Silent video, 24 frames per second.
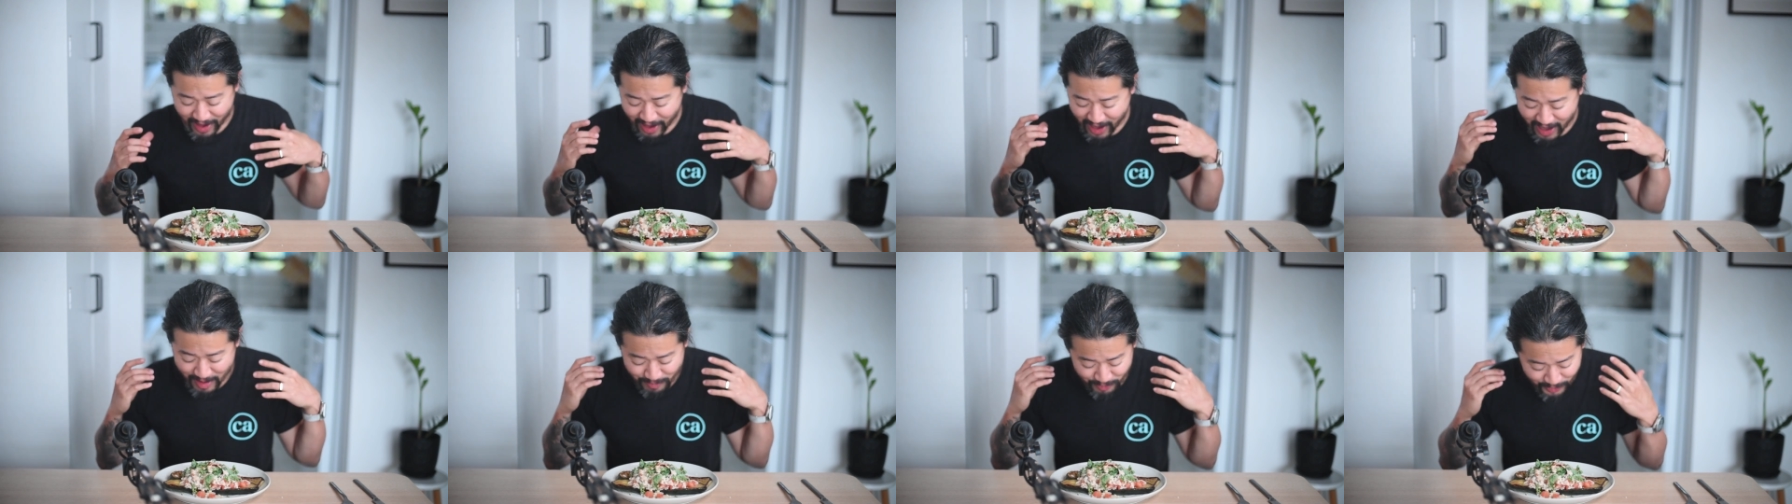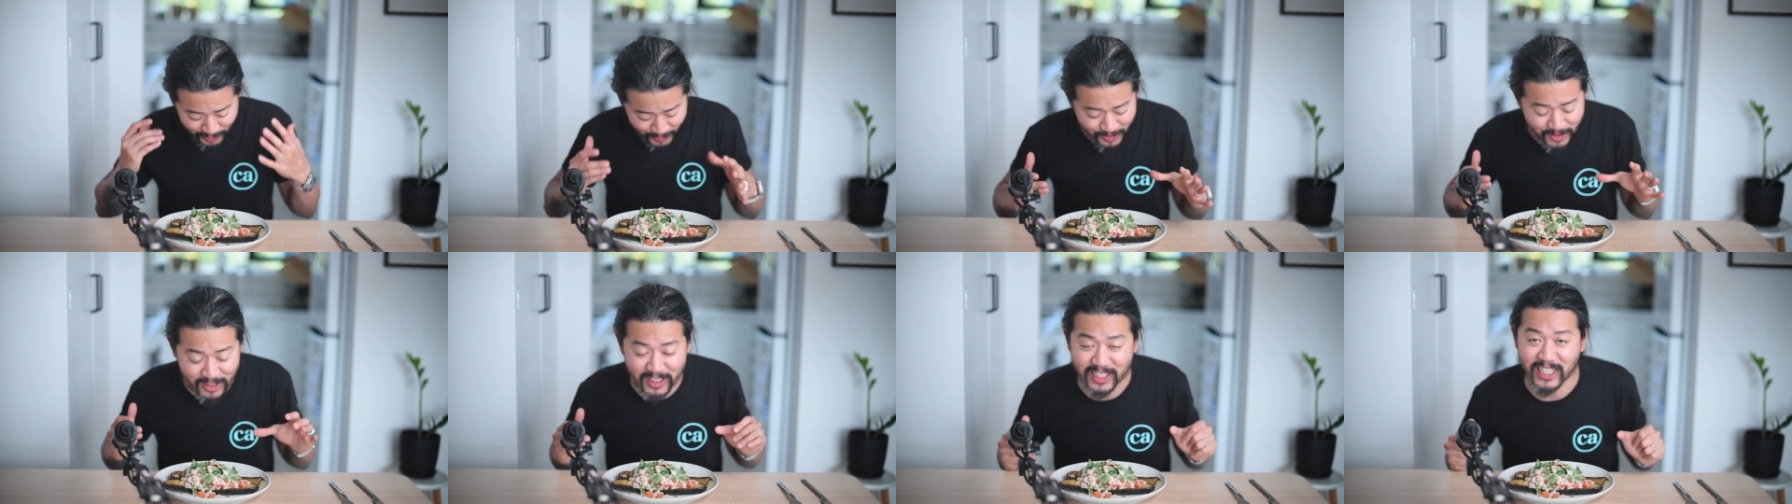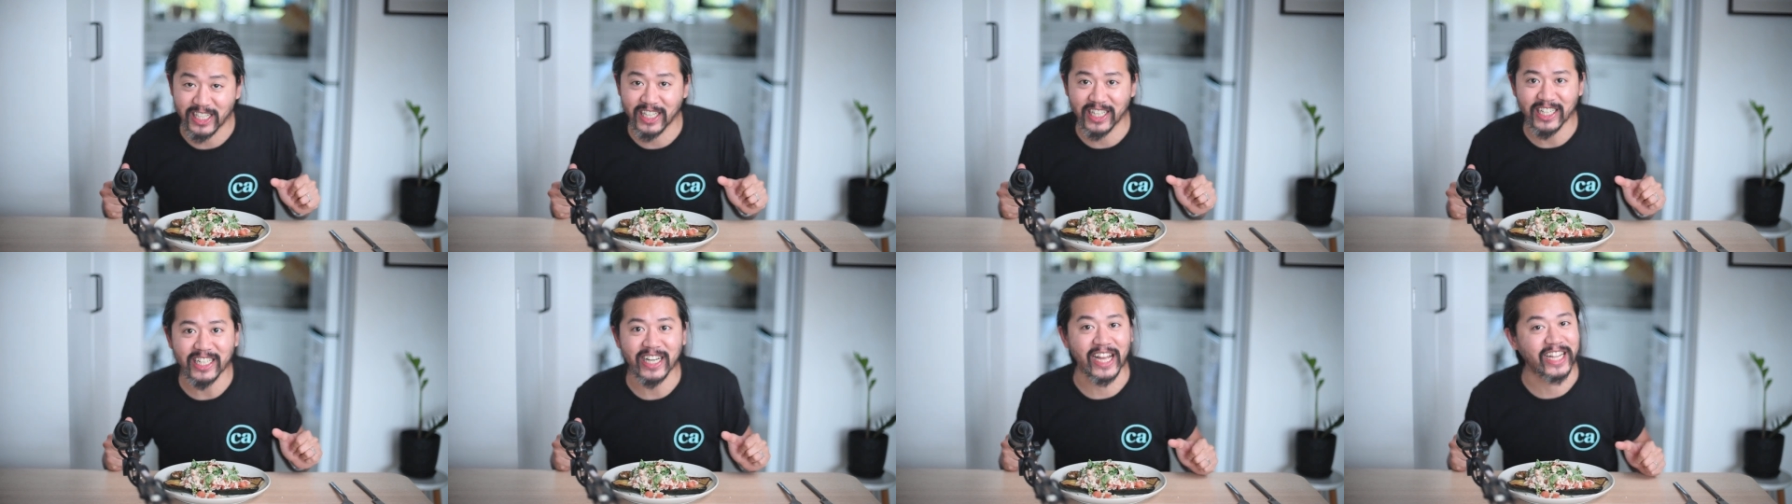I'm going to
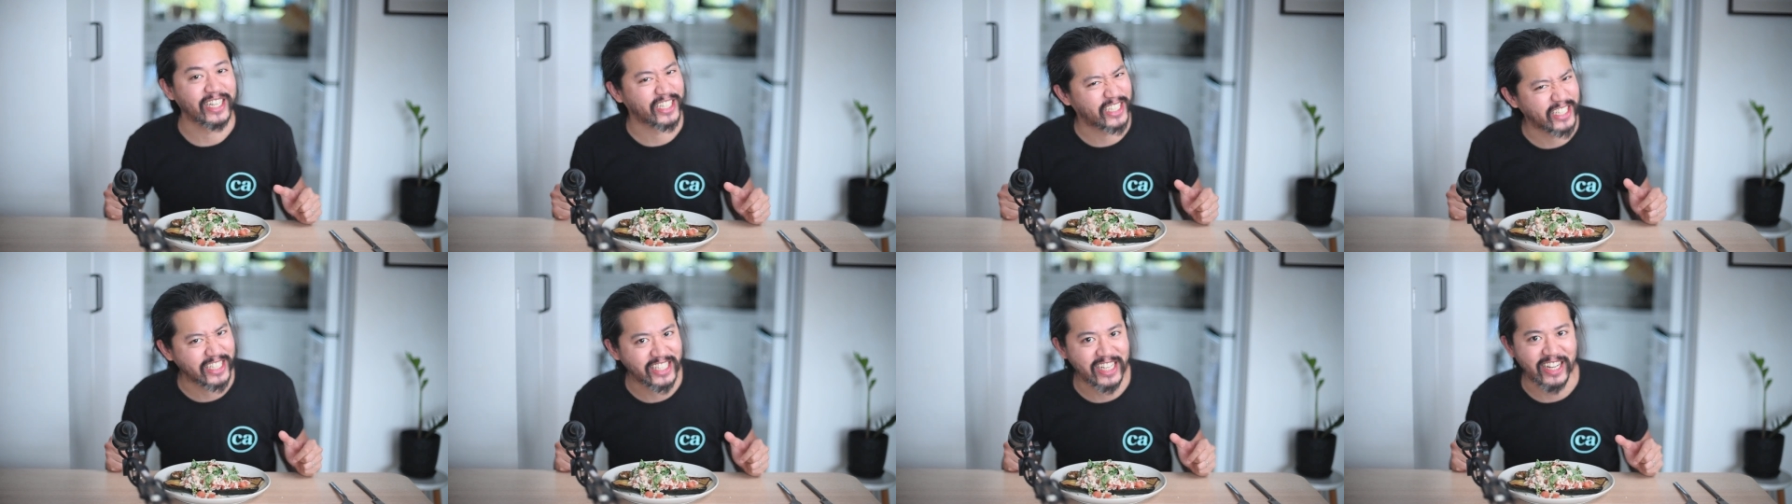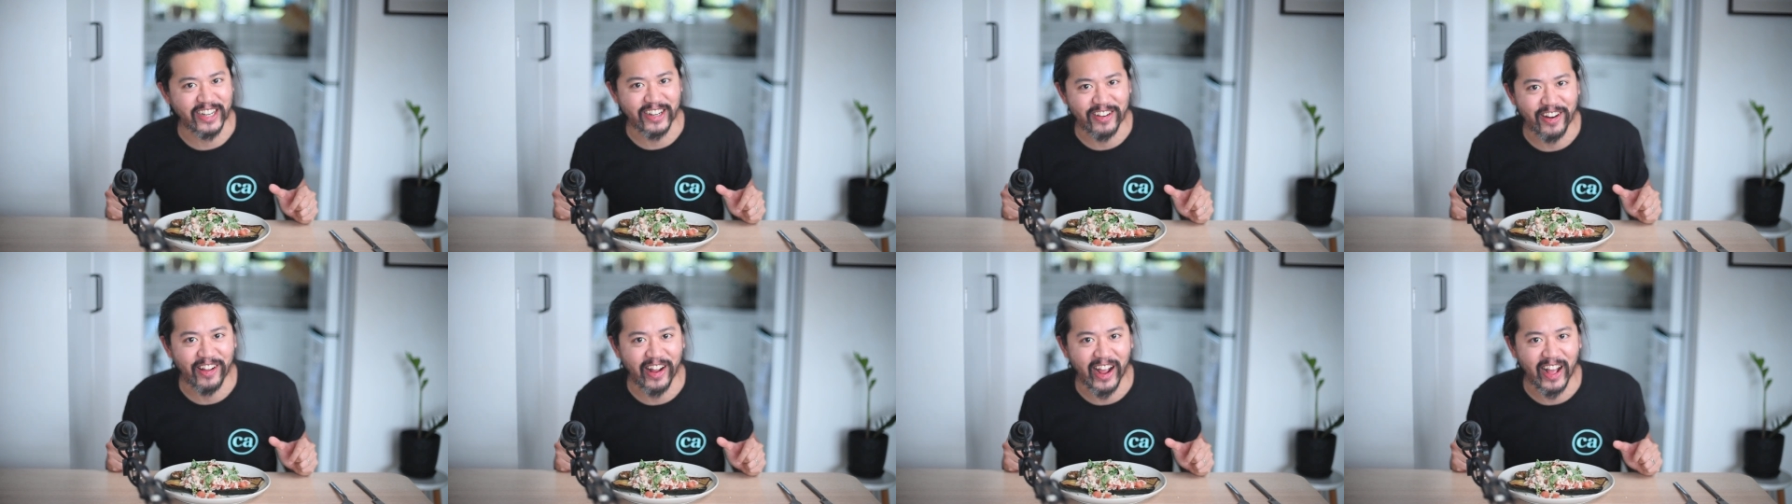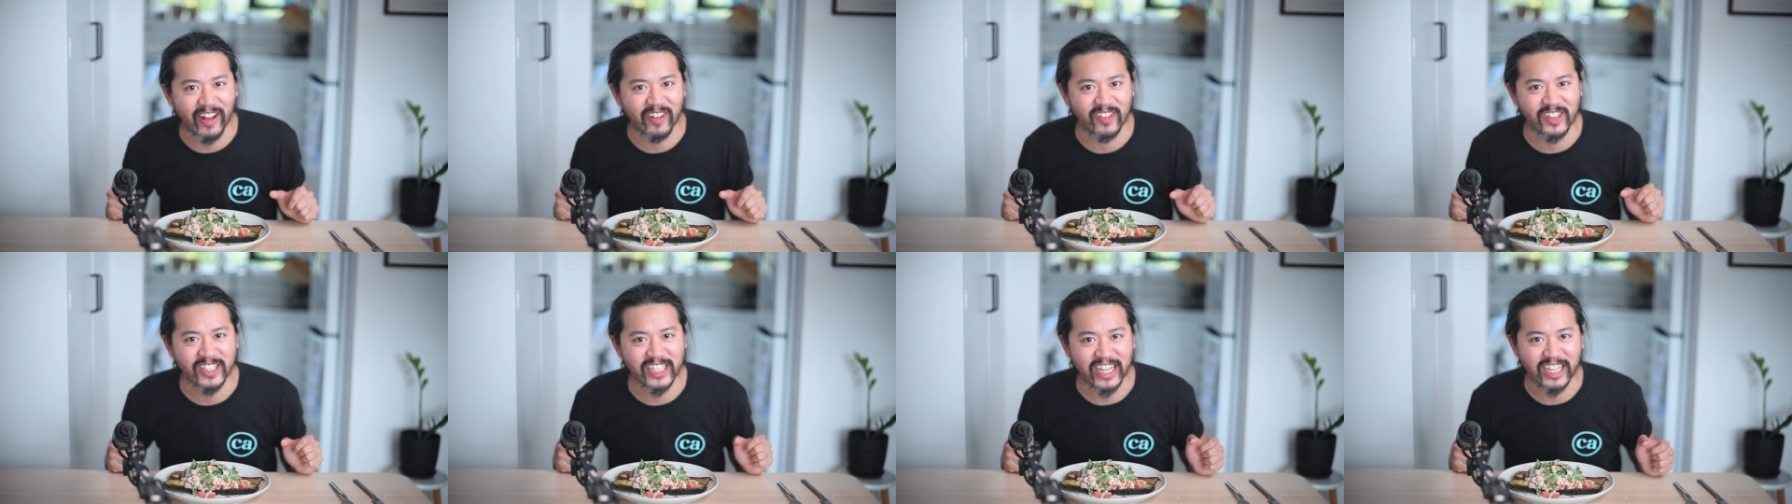dig in and just let you know how
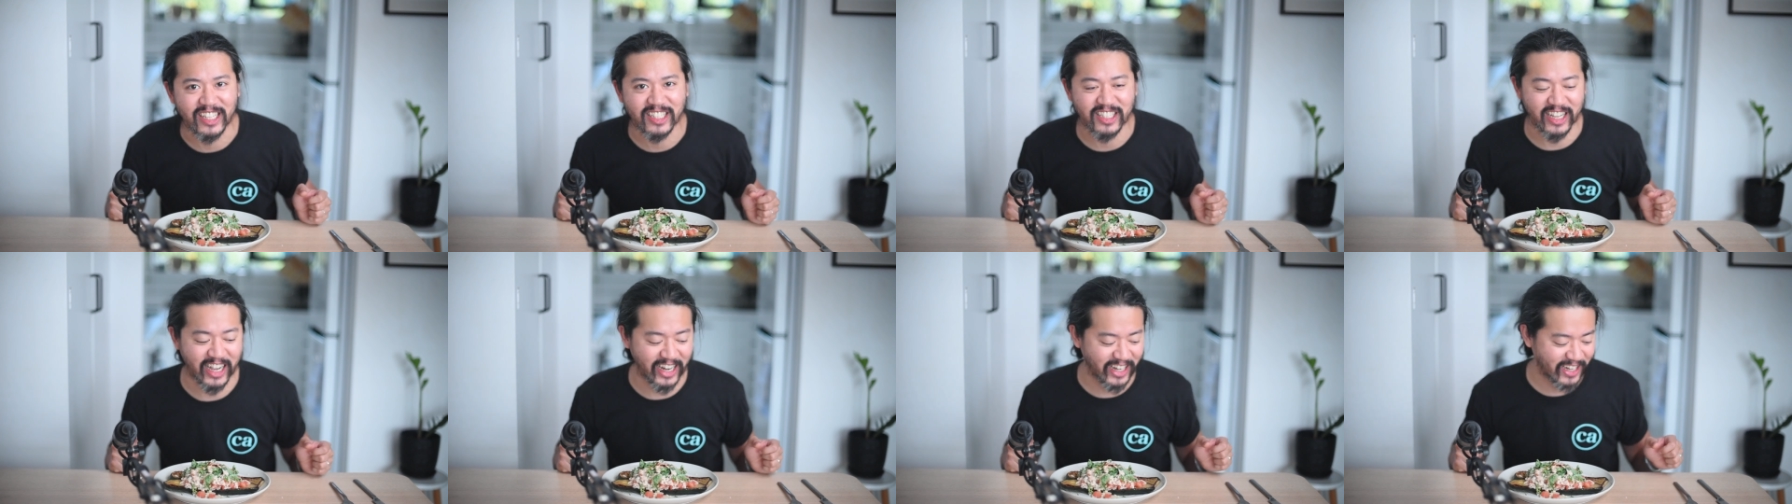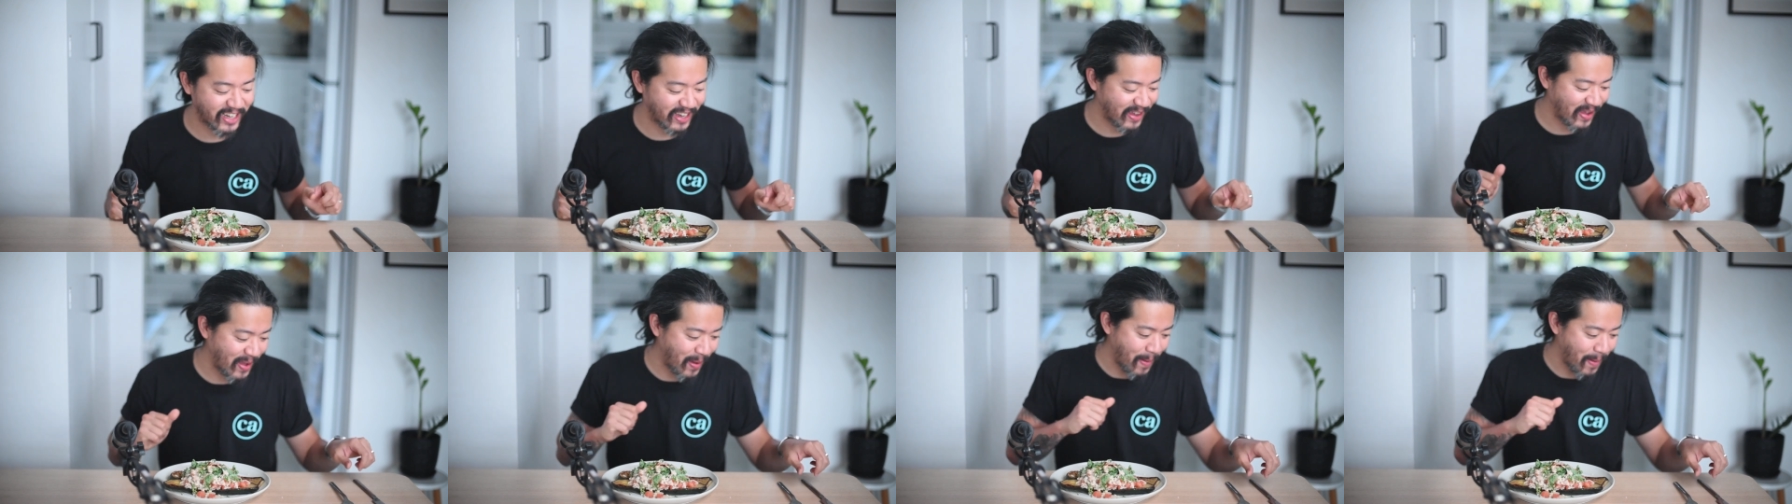it tastes like.